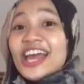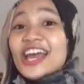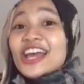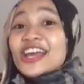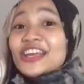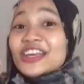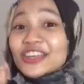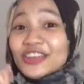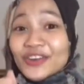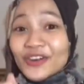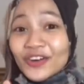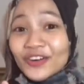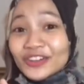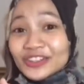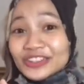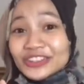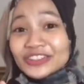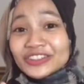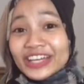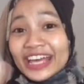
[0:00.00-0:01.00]
You
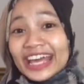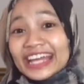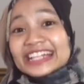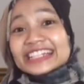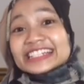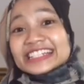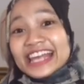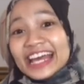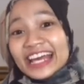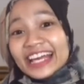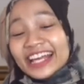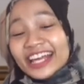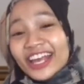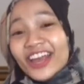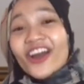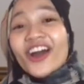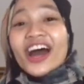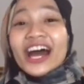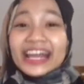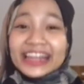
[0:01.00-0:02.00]
also can check your
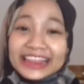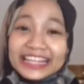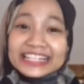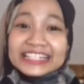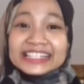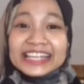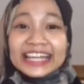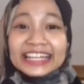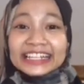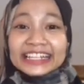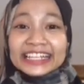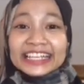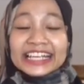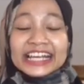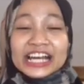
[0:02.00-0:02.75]
understanding